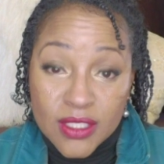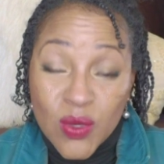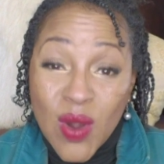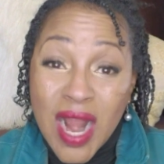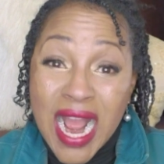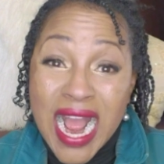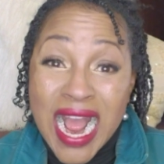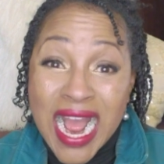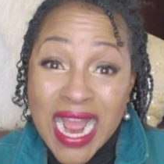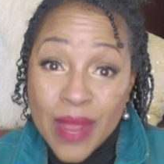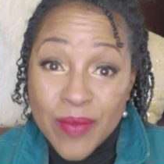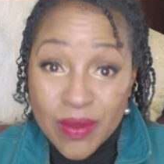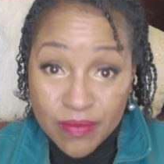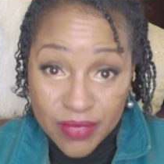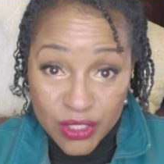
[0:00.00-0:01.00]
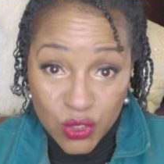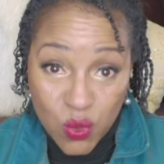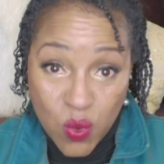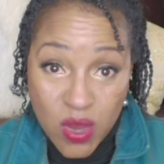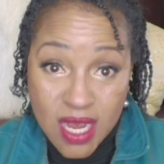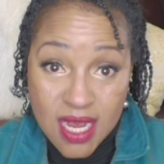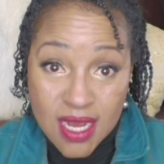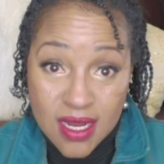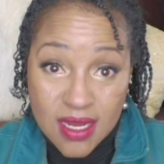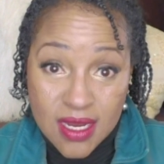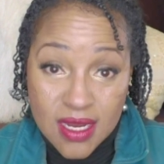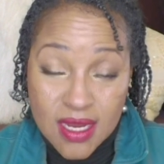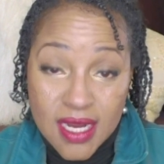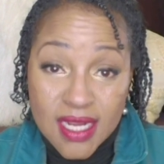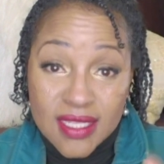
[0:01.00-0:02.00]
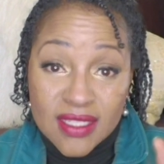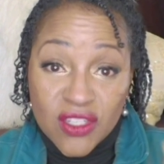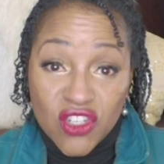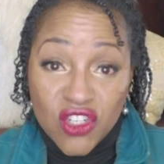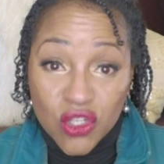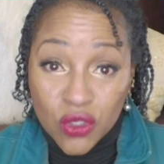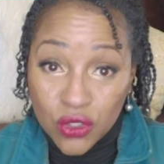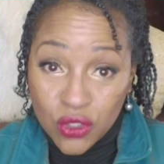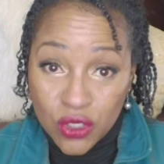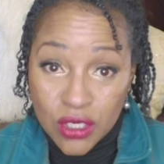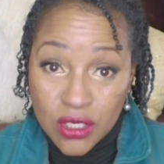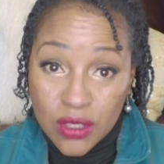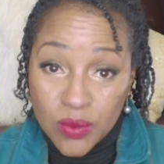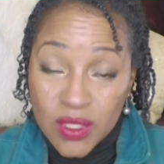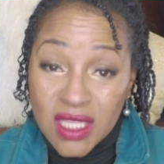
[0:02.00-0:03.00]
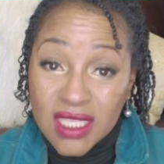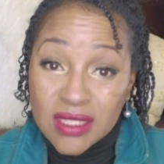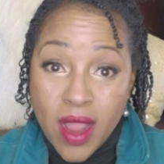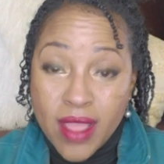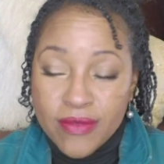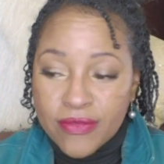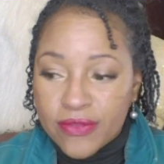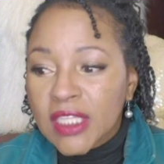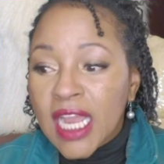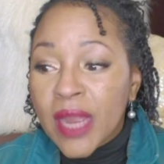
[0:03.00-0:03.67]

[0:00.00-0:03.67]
So I'm in between his children with his wife.